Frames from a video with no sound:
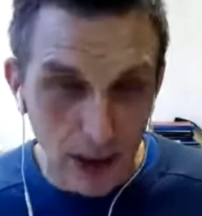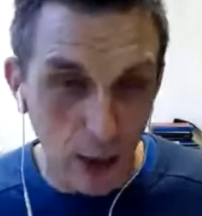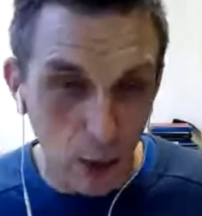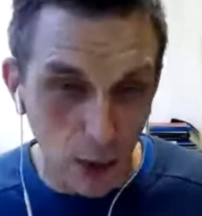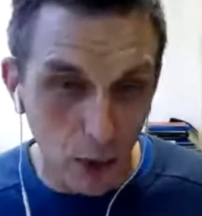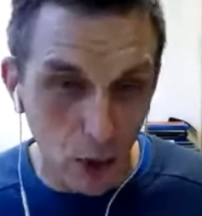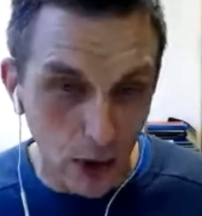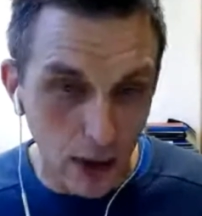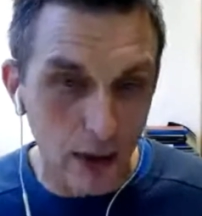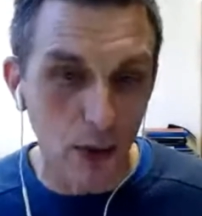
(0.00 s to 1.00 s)
Edward
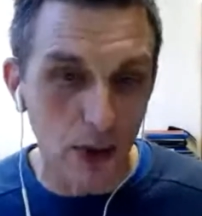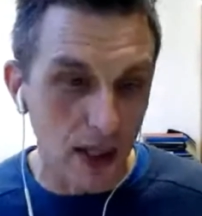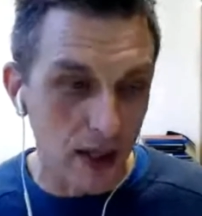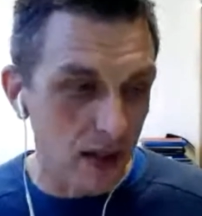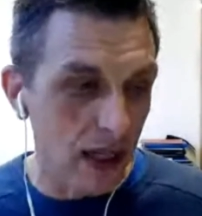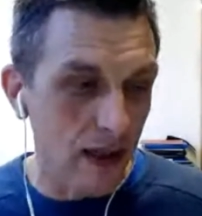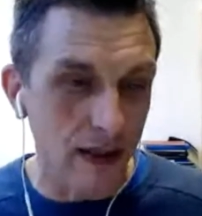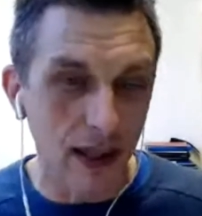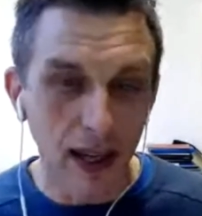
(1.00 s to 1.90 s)
Morgan, who is the assailant,